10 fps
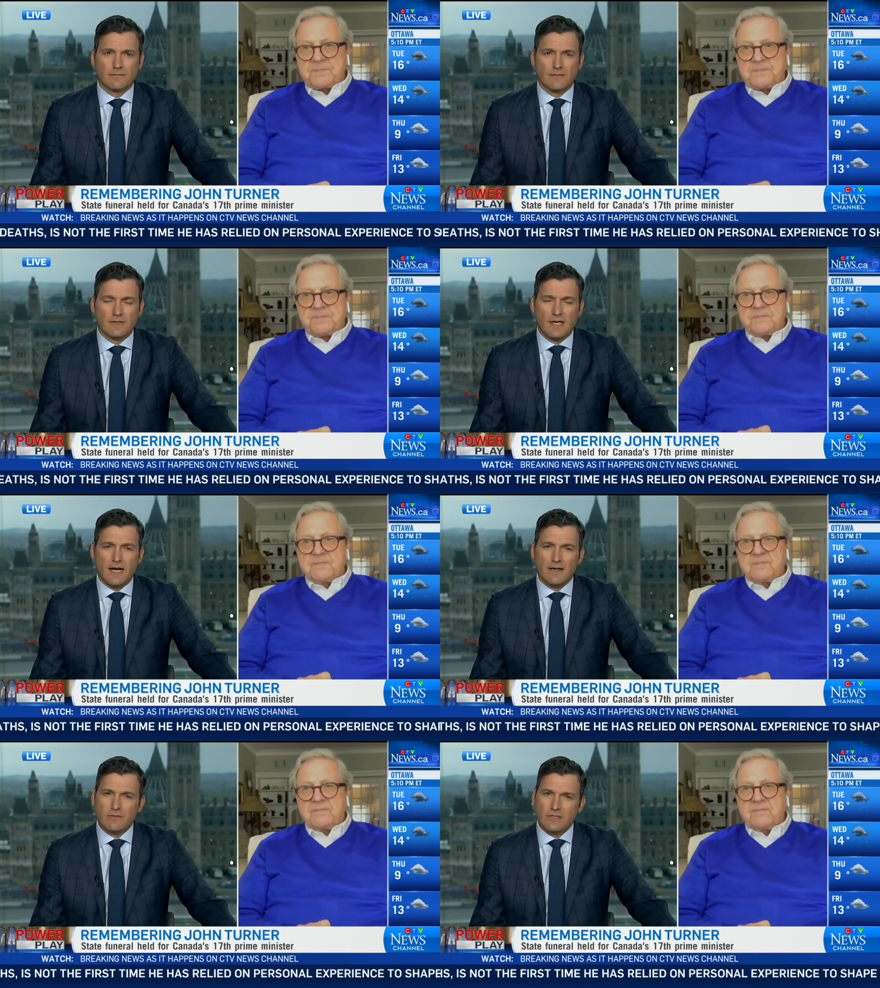Speaker 1: Yeah,
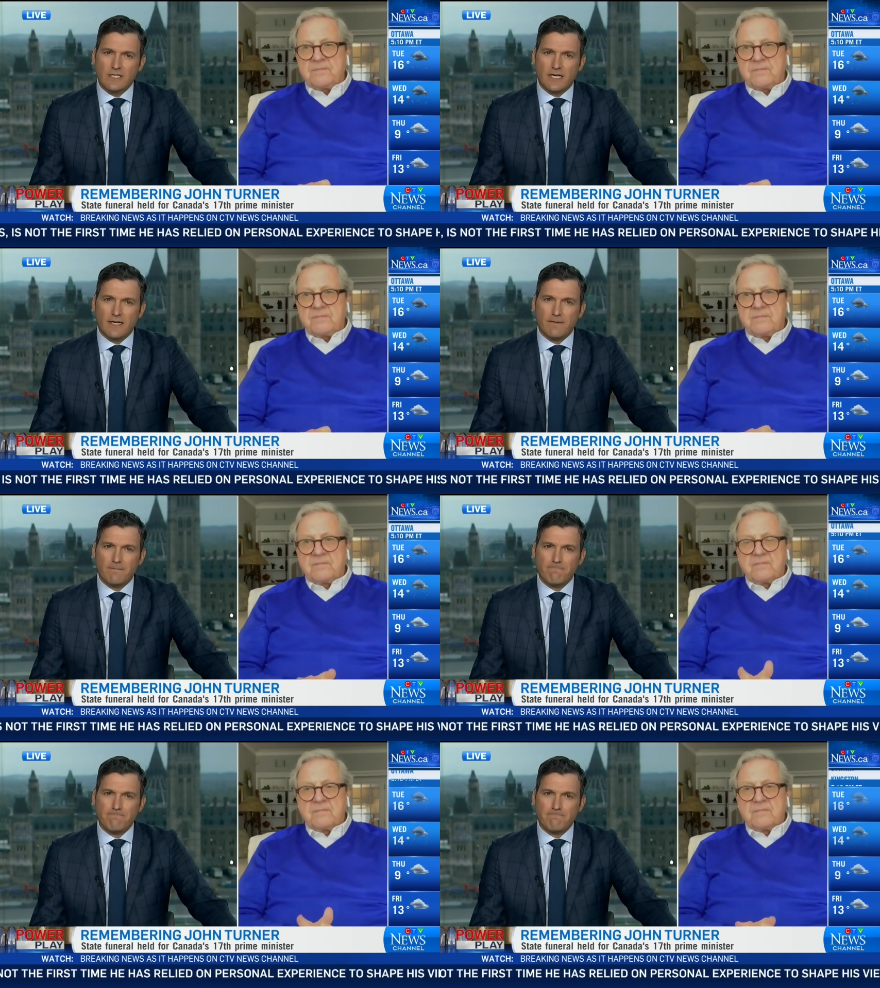it was uh,
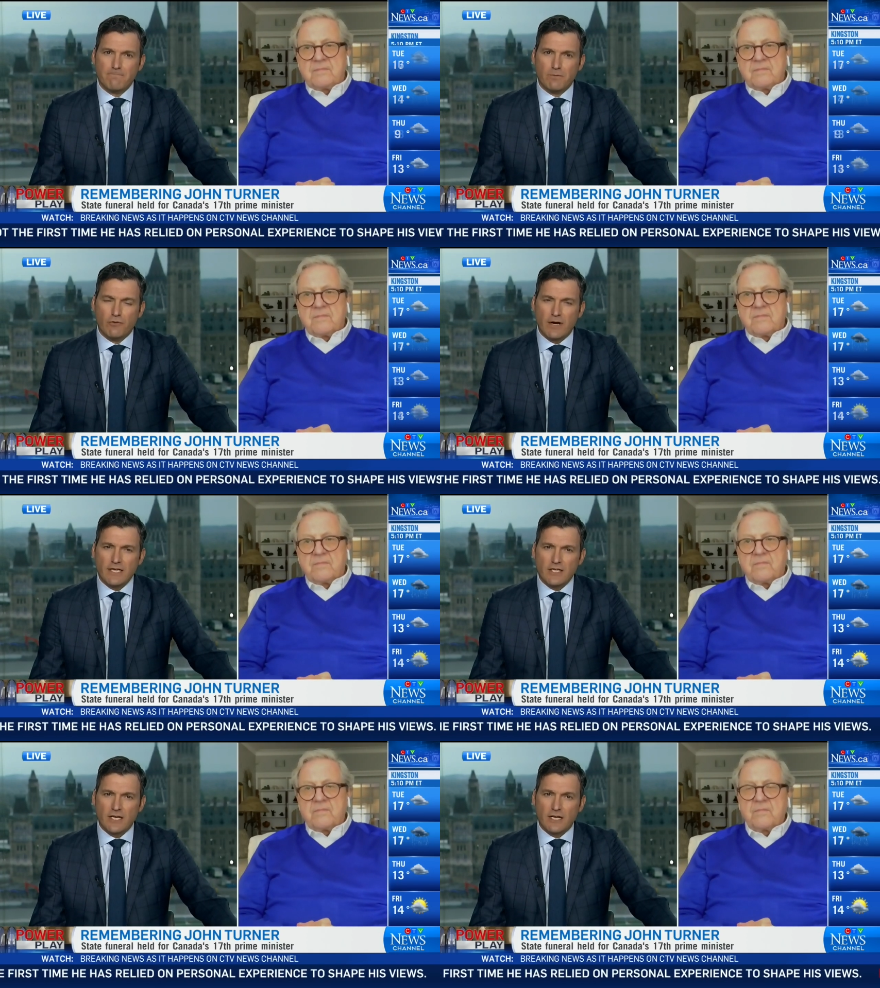great
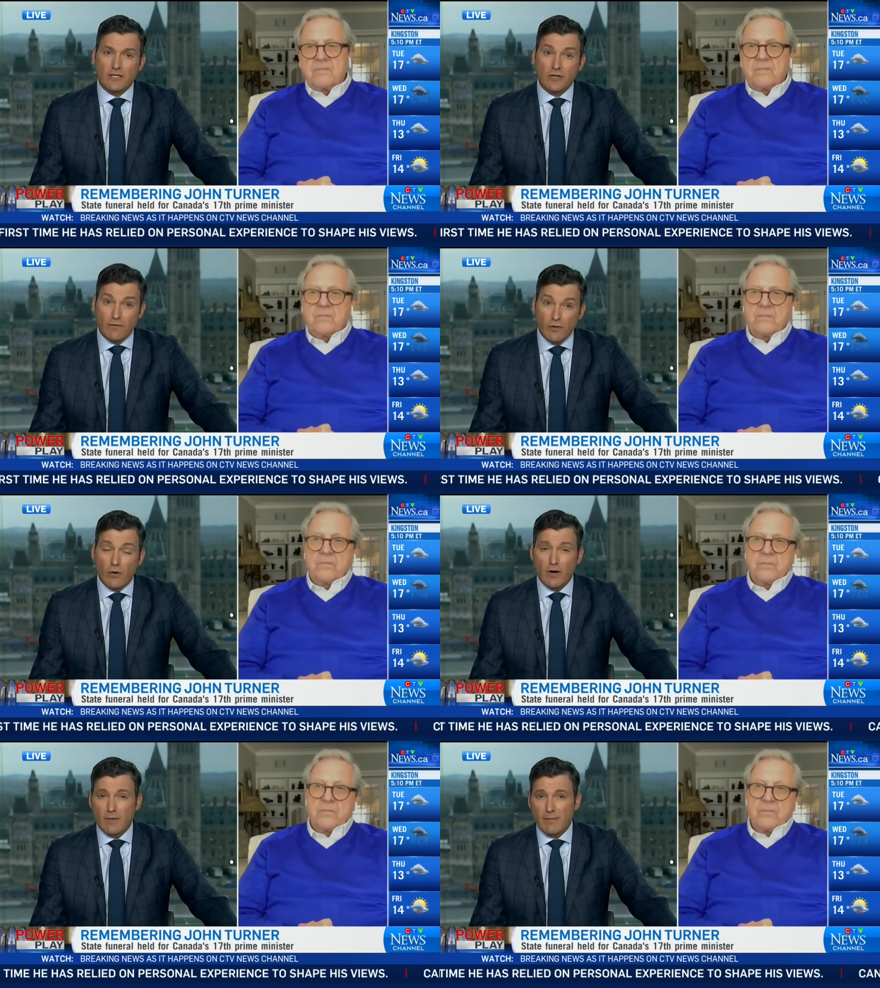to, to have
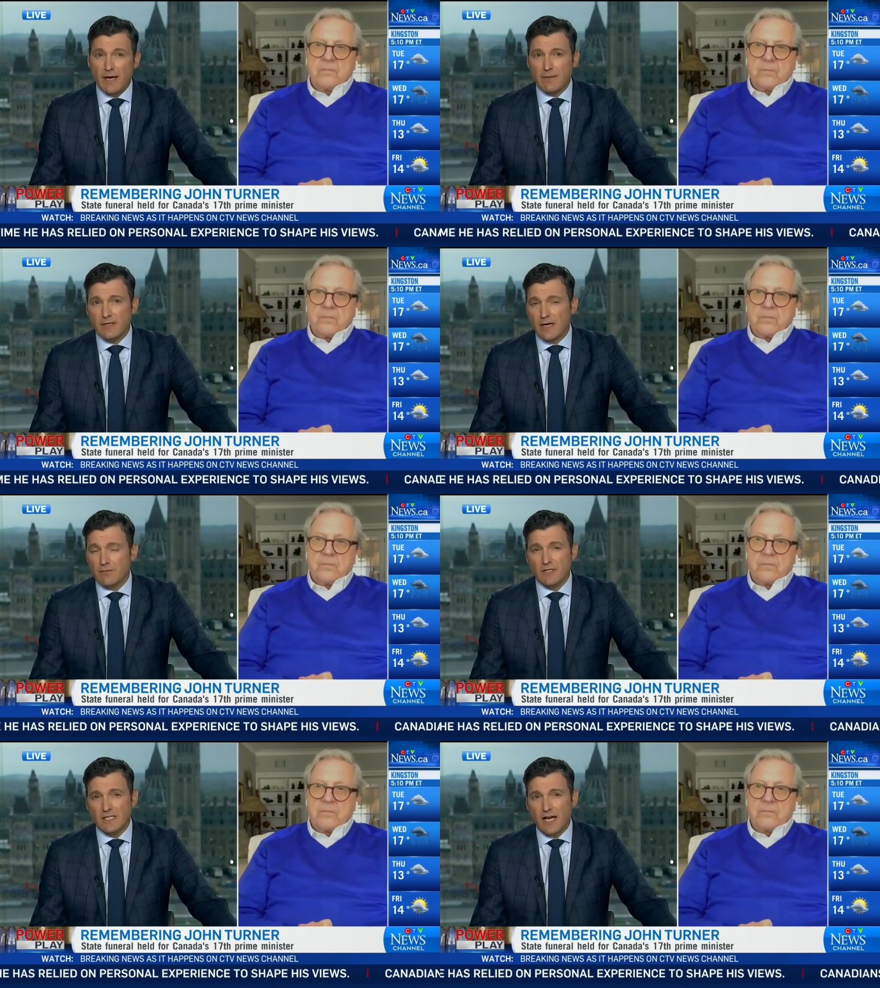known him. I met him a number
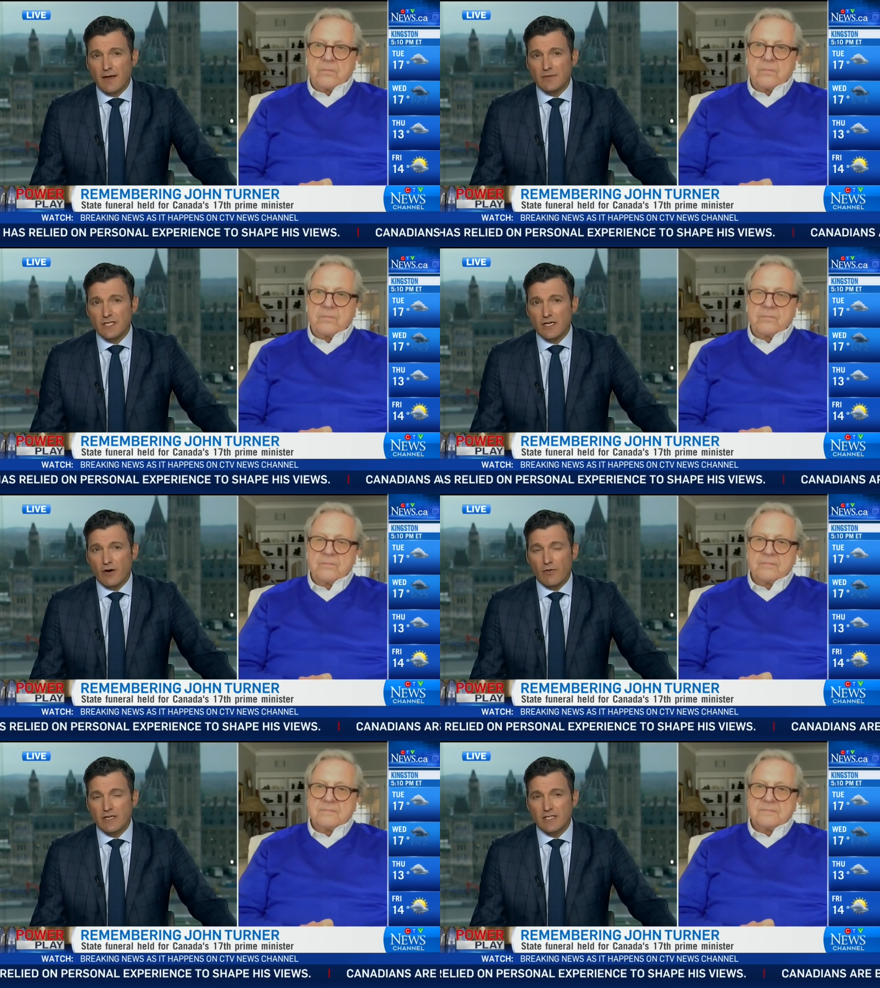of times. He
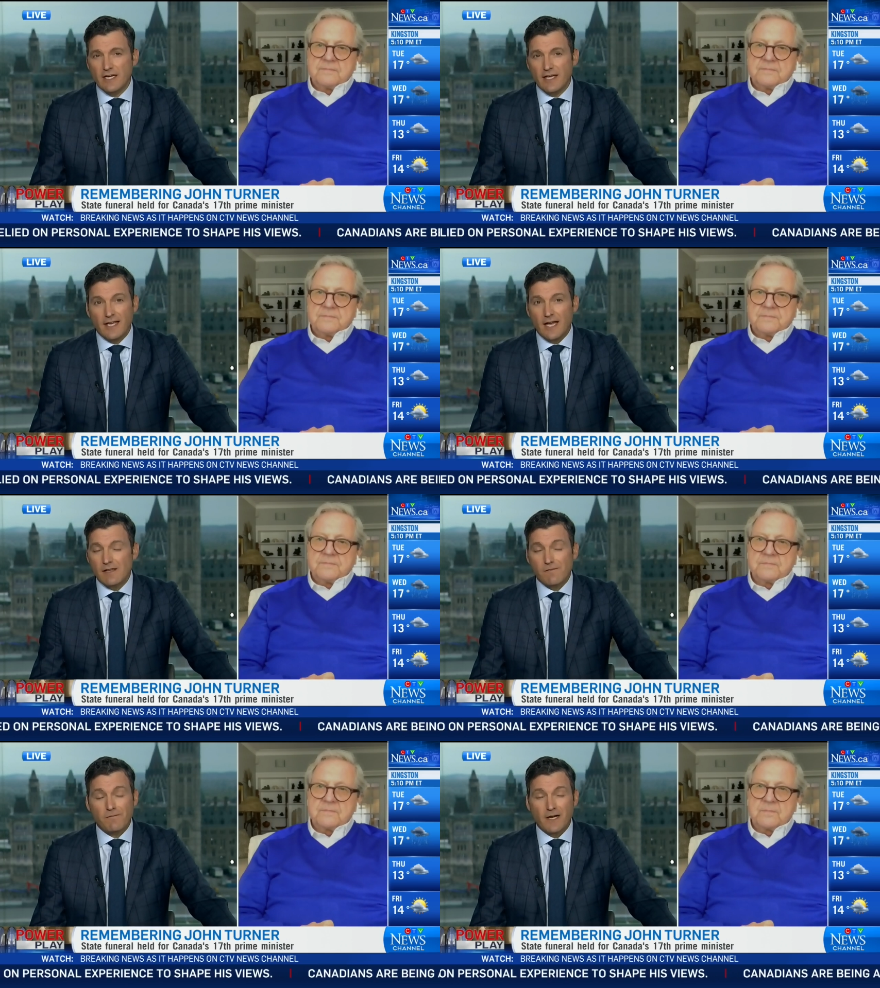always, he had the
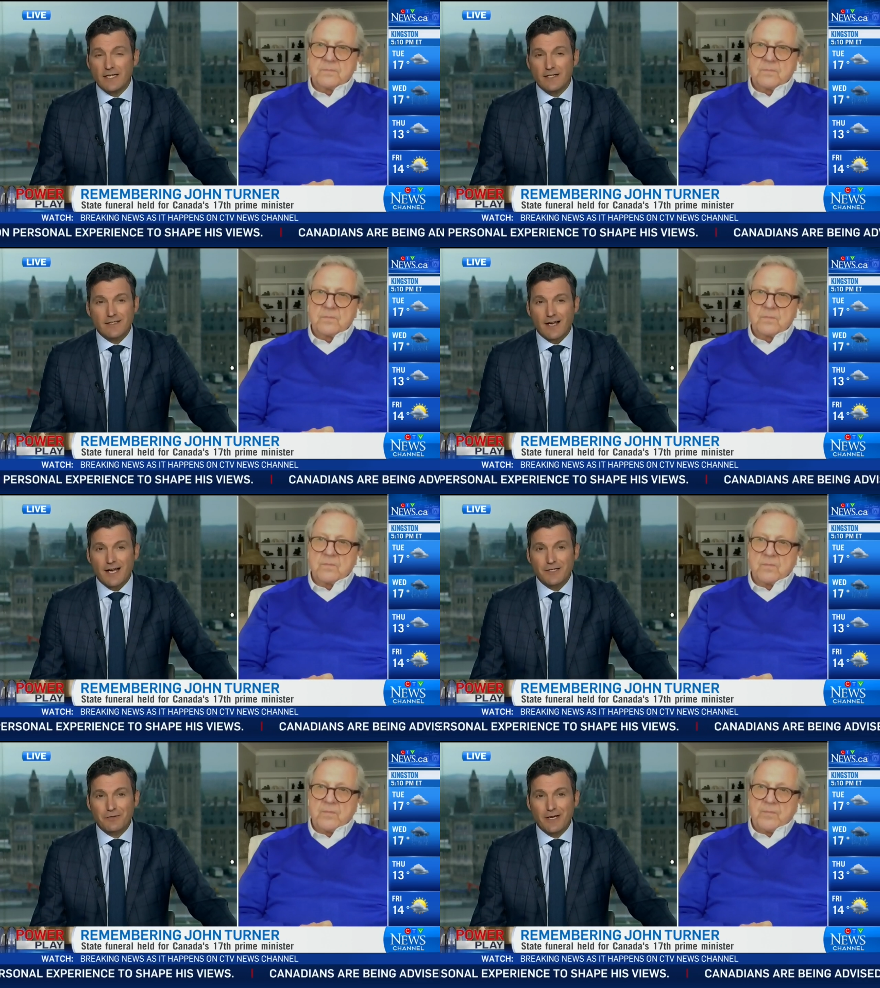fight in his
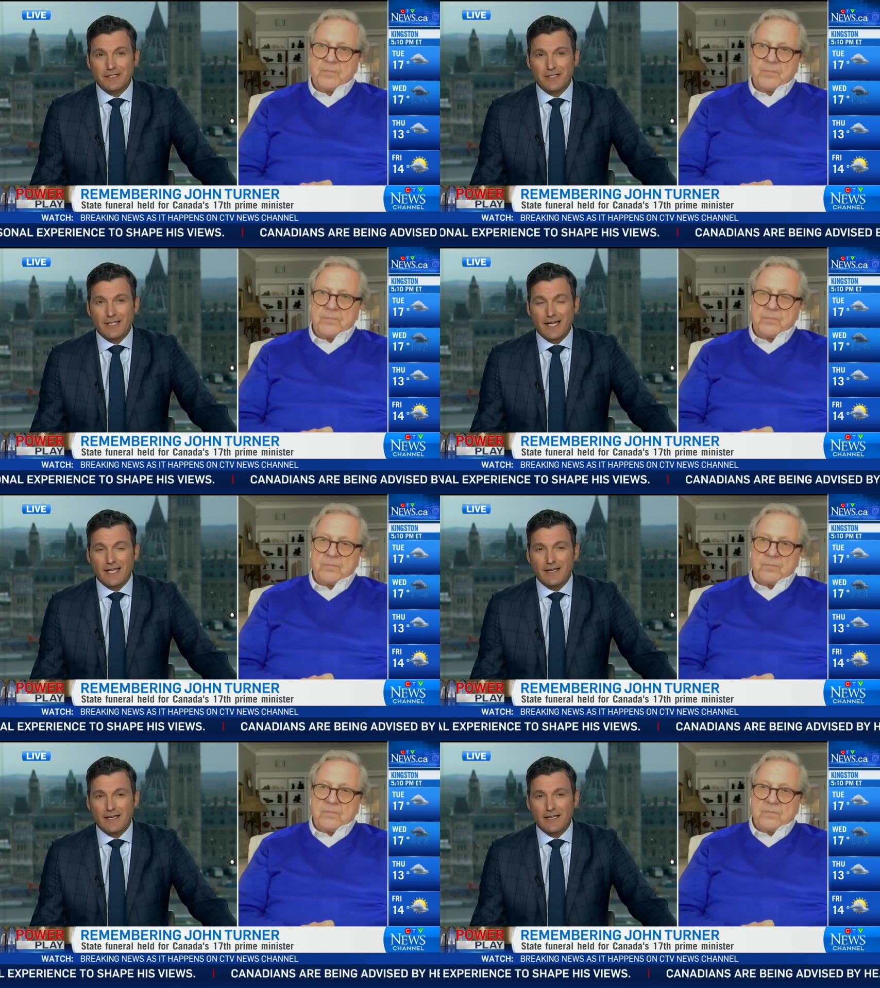eyes right to the
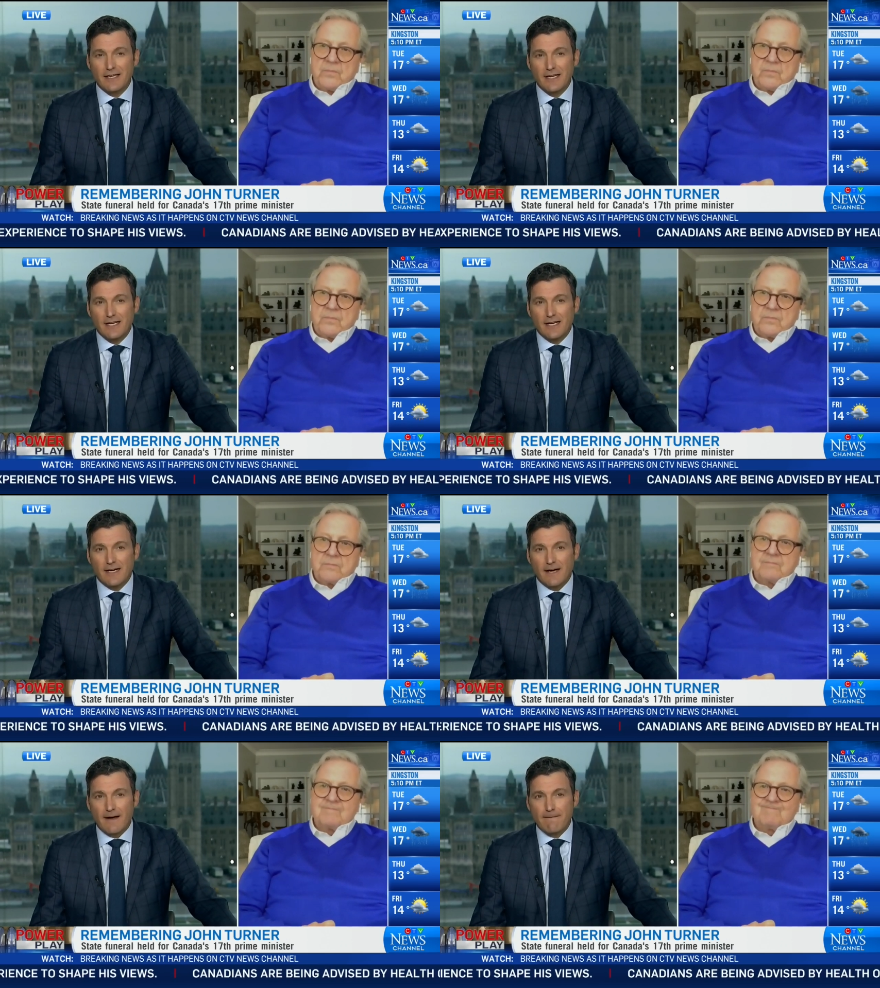end. And,
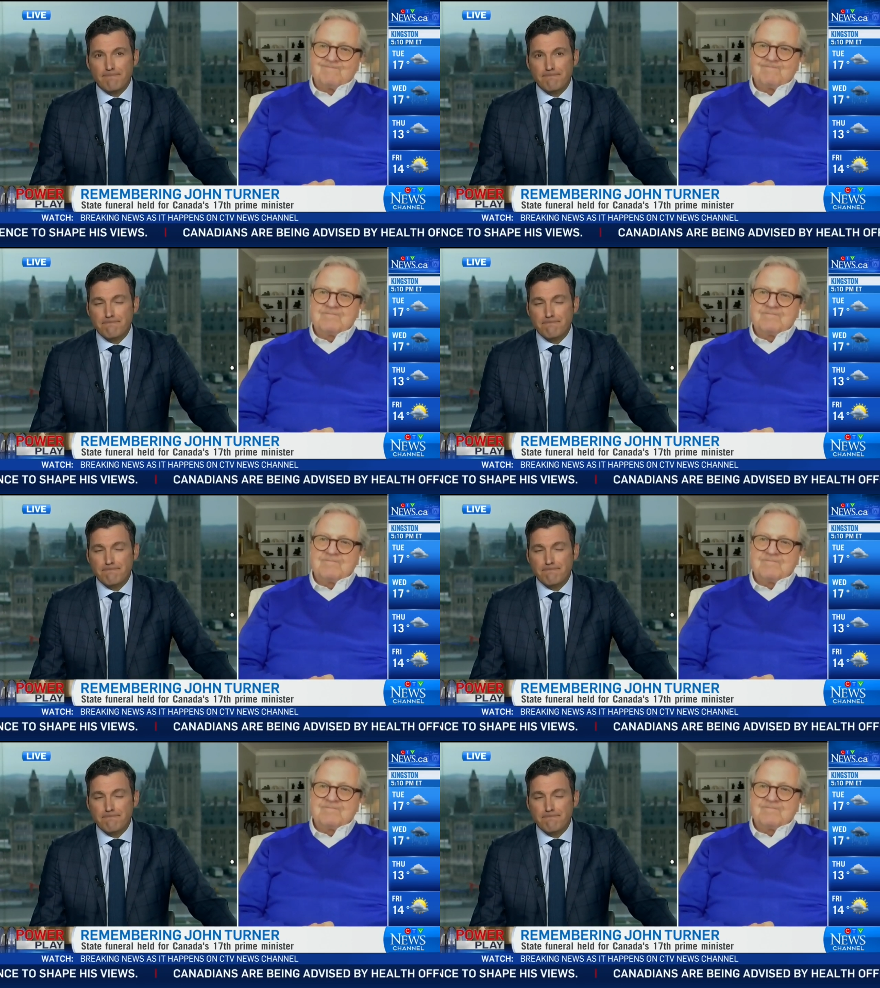hmm. um, mm